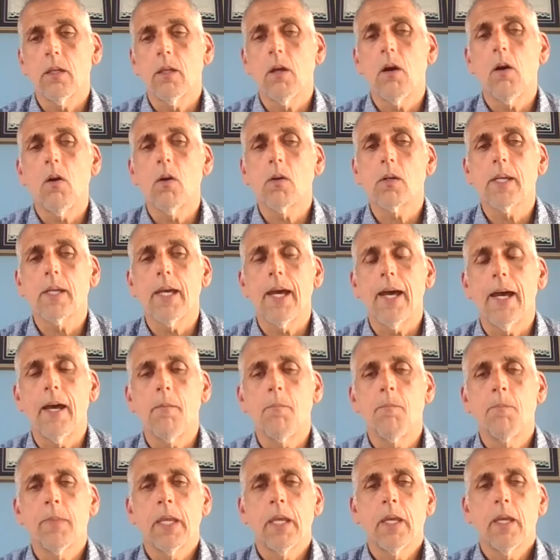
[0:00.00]
long time,
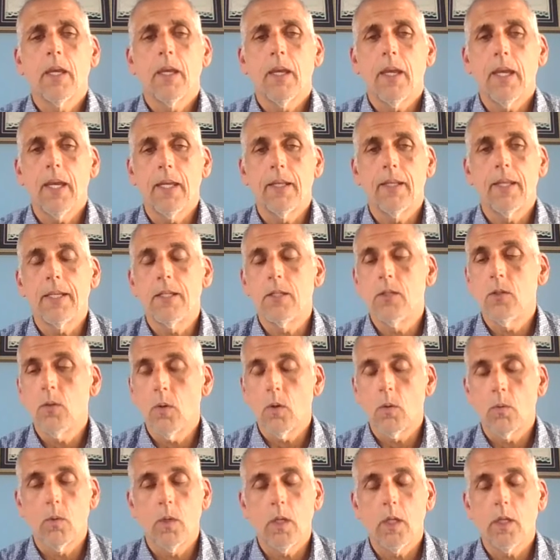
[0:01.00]
and they
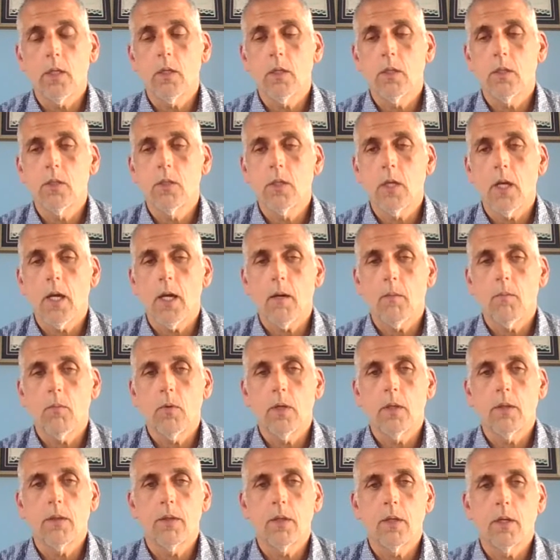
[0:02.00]
do a really good job
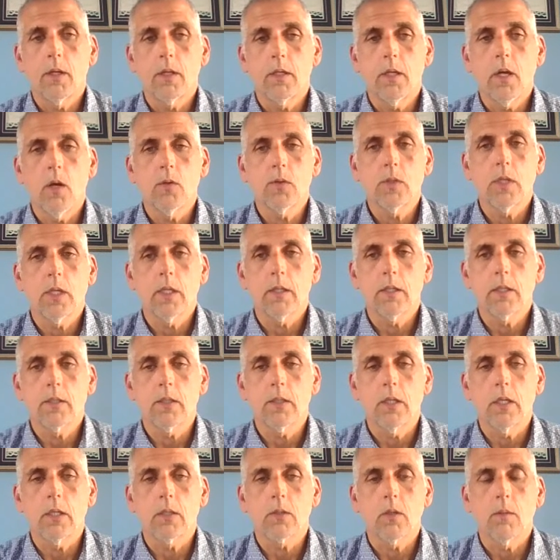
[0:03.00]
with dosing the
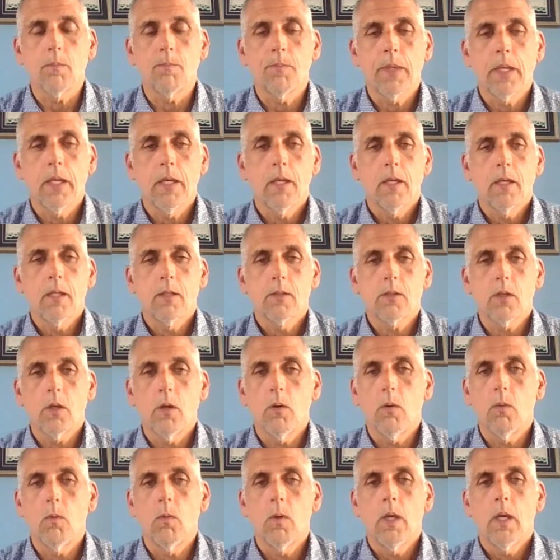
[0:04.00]
system.
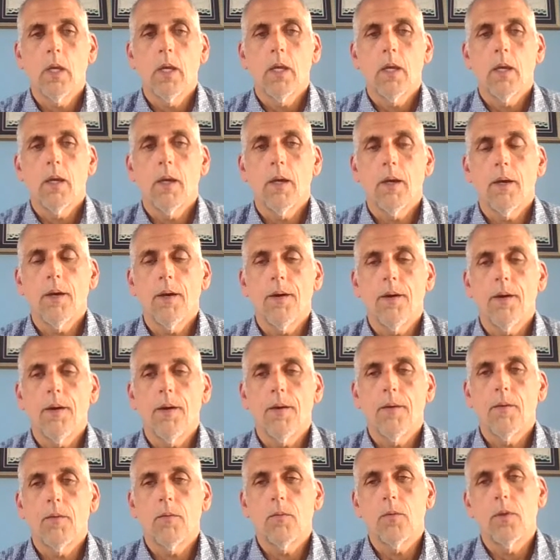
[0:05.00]
So
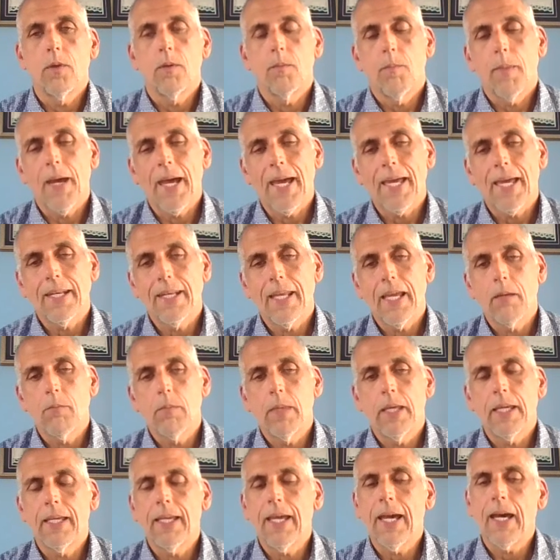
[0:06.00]
the bad name
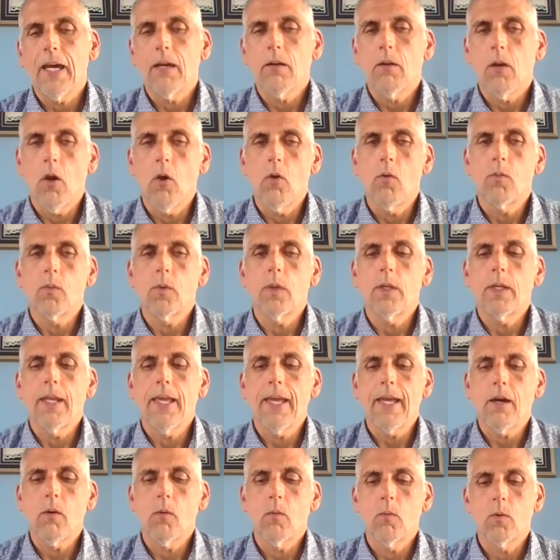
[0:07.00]
they got, hopefully
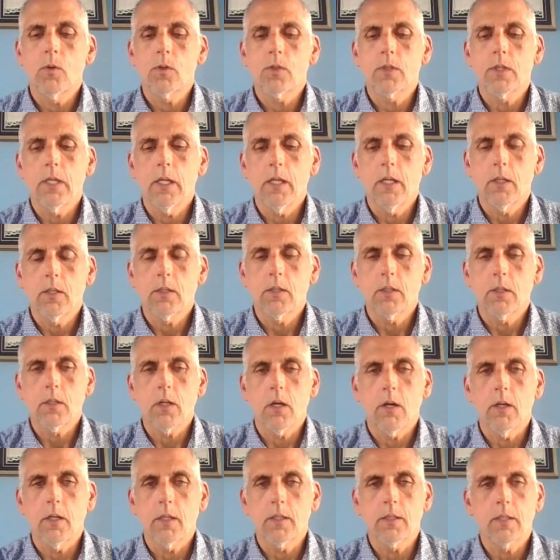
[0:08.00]
now we're
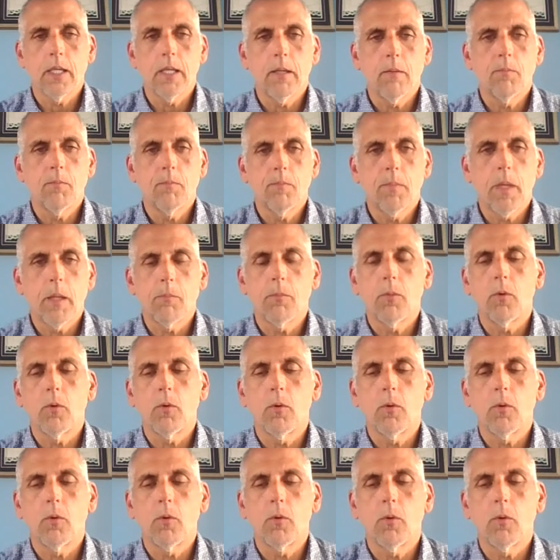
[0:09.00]
starting to see people
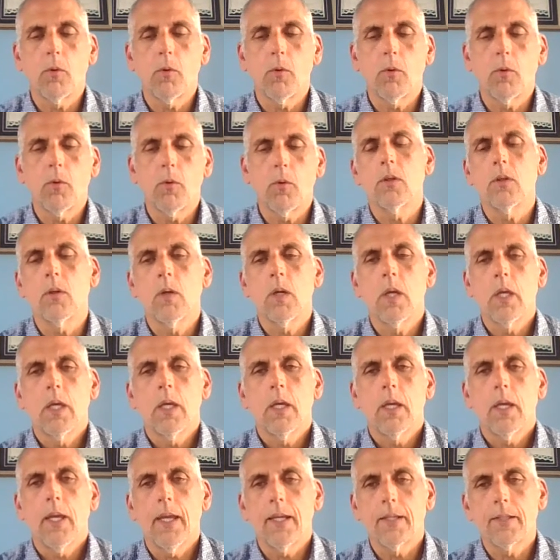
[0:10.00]
come around to
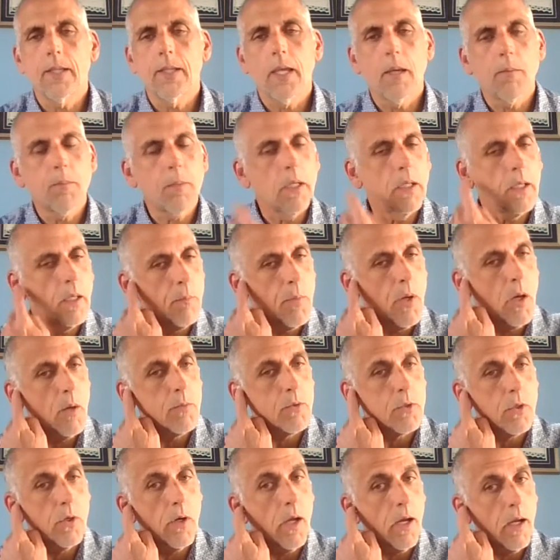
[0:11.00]
accepting that
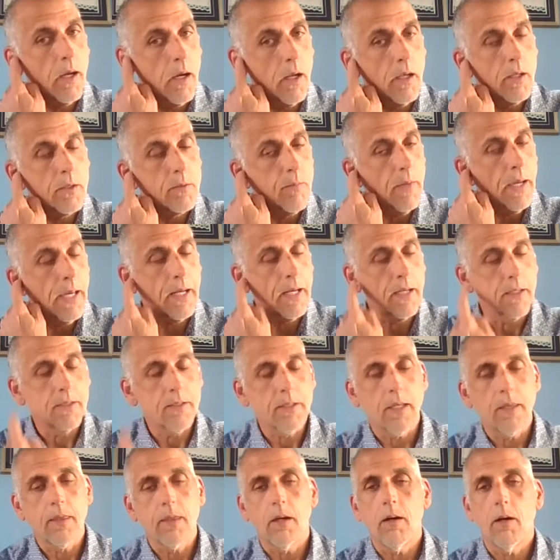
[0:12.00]
pumps are not as bad as
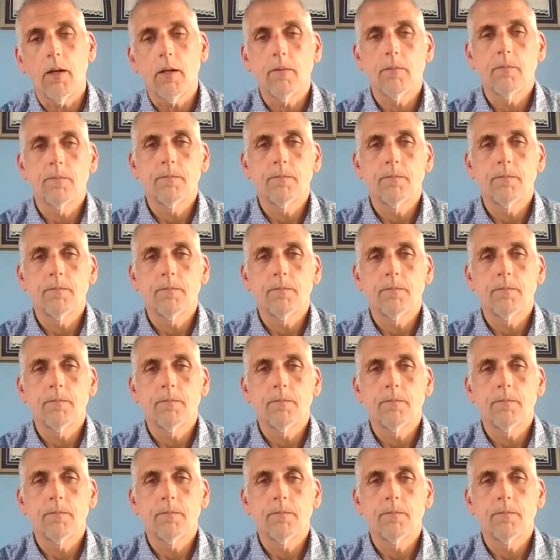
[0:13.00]
they thought.